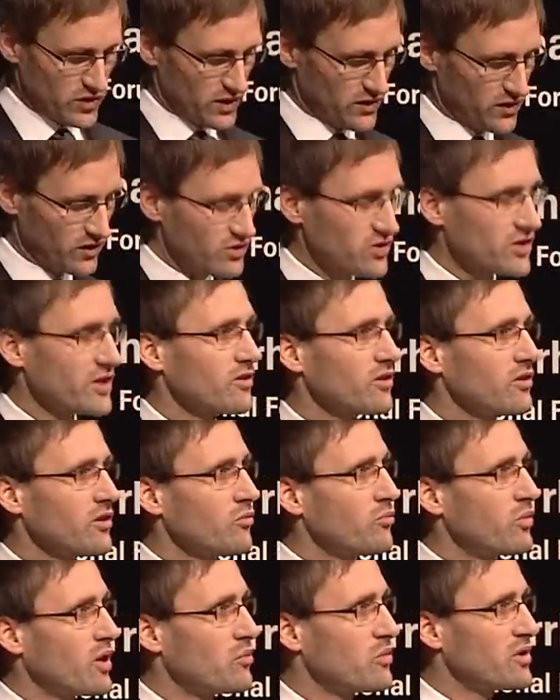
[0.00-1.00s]
and the general
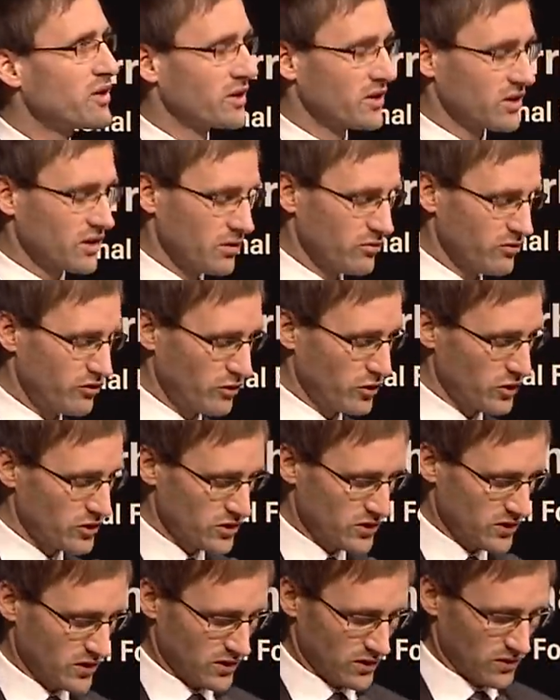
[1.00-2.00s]
public come
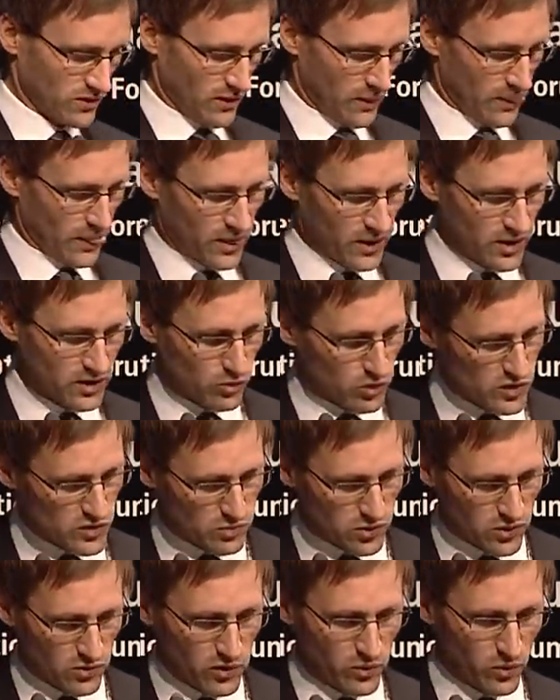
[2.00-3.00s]
first. That was
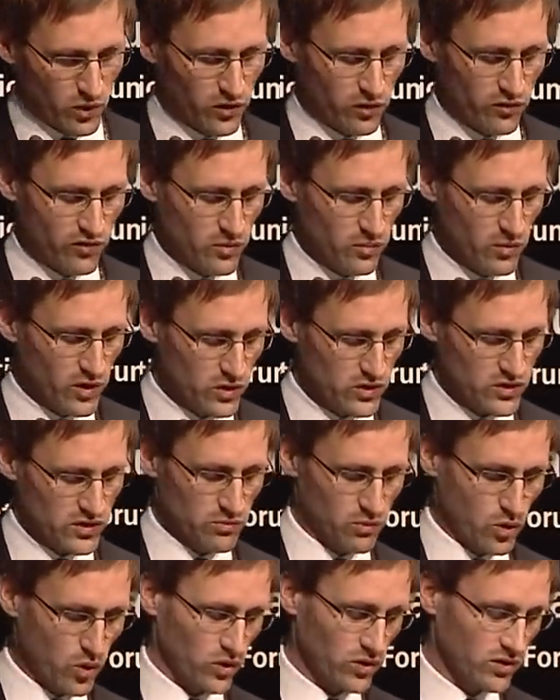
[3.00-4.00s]
probably one of the most
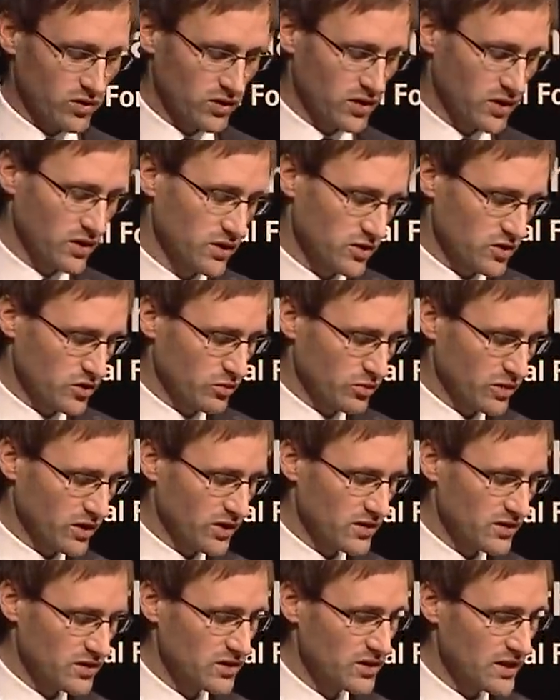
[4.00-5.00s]
important
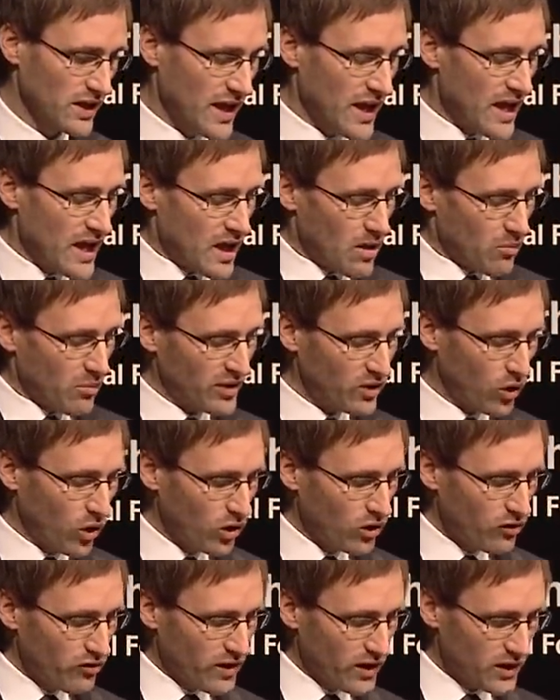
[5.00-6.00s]
surprises. But
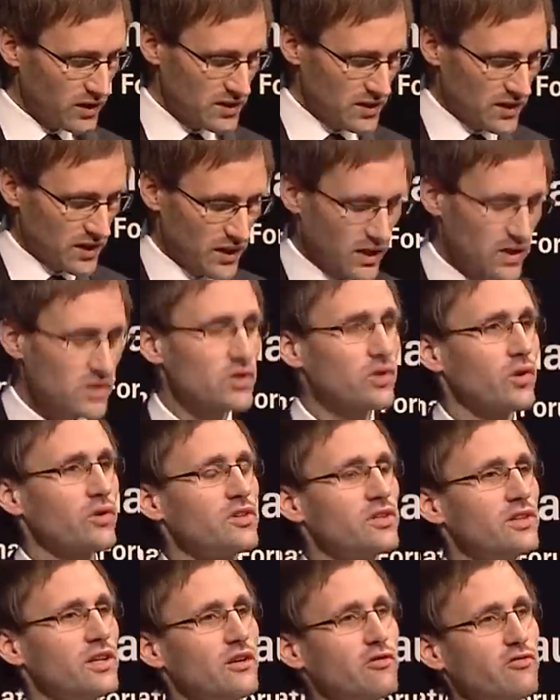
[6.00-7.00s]
all of that is not
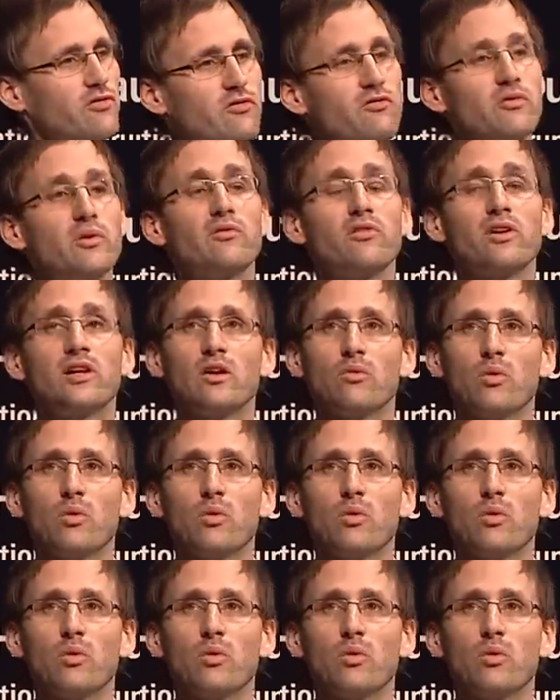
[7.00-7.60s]
enough if we really